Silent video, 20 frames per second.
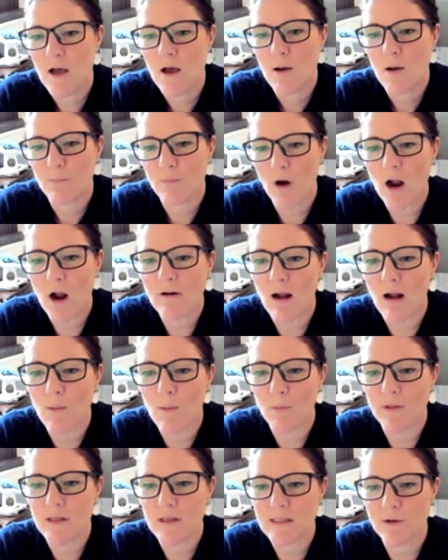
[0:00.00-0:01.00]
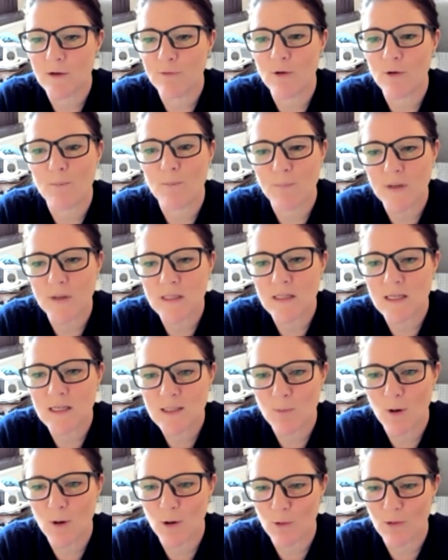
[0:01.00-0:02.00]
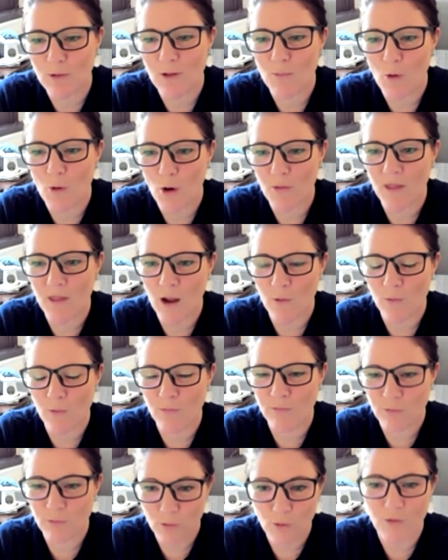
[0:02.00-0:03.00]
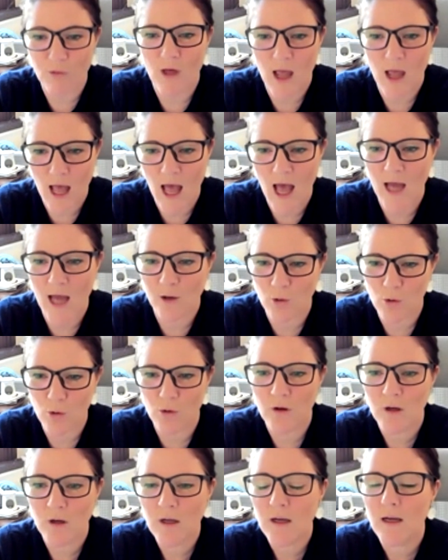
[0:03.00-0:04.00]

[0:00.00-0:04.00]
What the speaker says: program with a different business model than what they thought they had, or